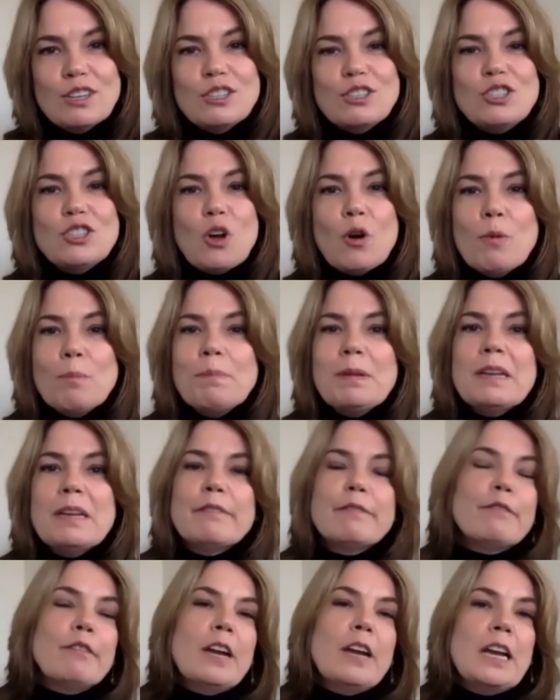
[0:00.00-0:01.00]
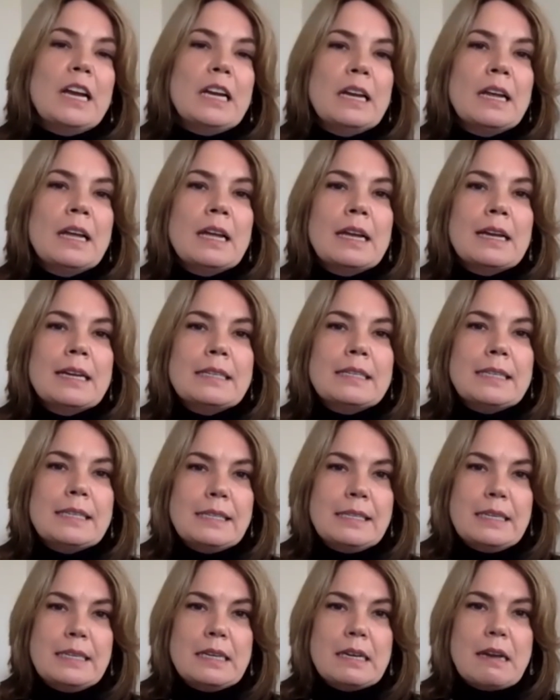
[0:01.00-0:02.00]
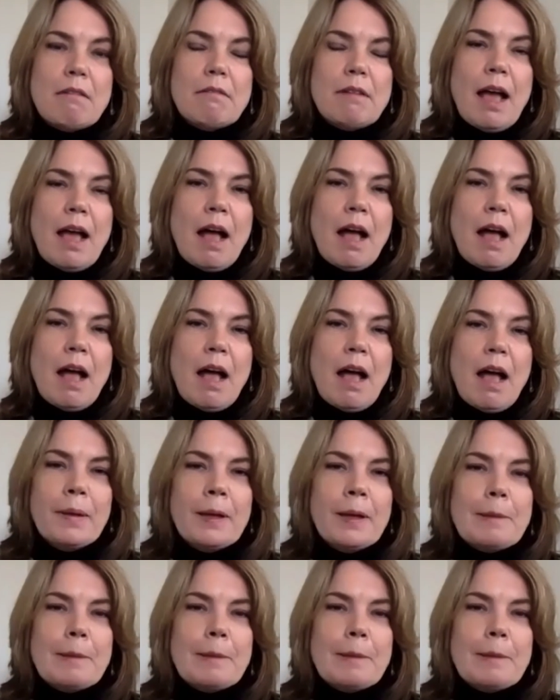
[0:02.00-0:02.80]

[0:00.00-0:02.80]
Don't be afraid to seek out help.